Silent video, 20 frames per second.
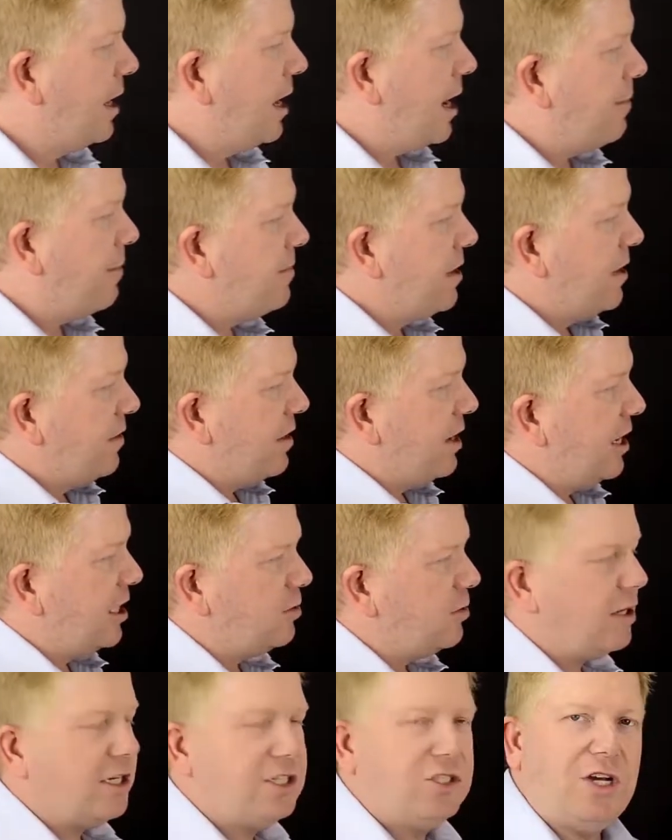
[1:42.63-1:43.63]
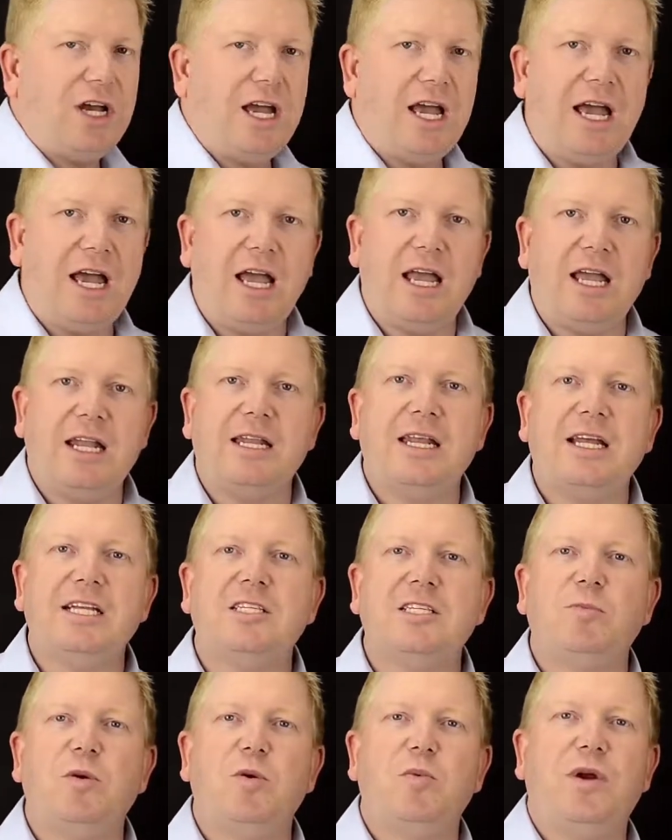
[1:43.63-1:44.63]
The next one is it
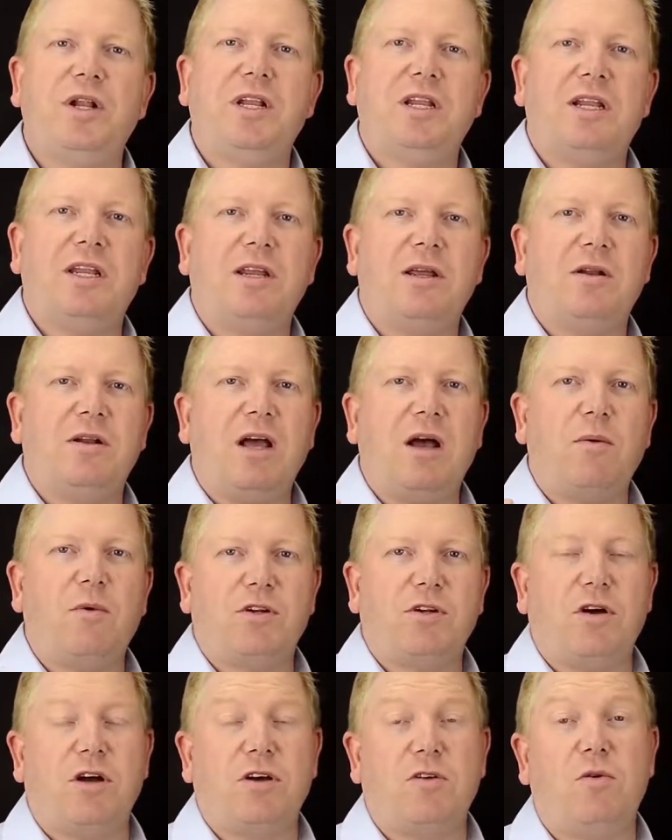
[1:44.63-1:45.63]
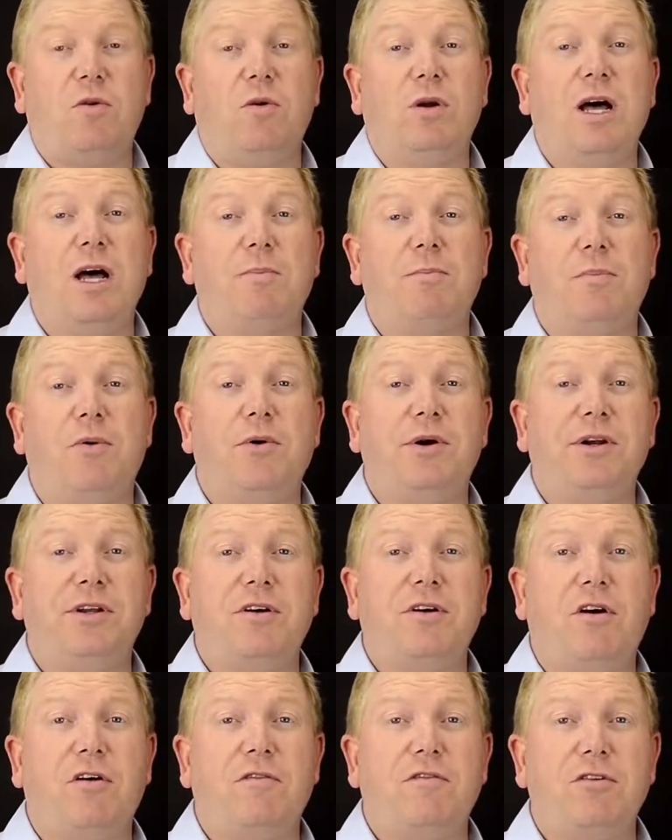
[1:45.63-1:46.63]
needs to be written in what I call a point
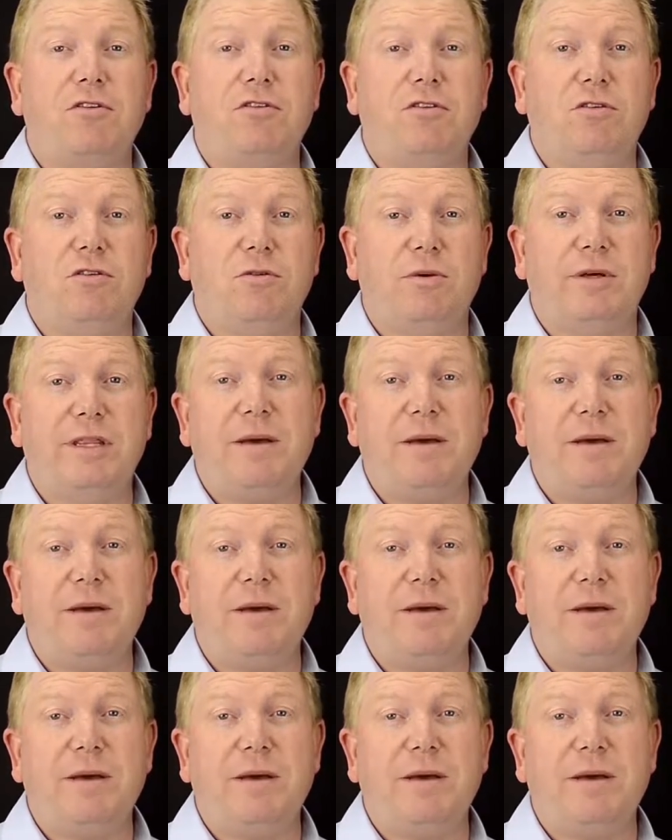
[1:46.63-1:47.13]
of view.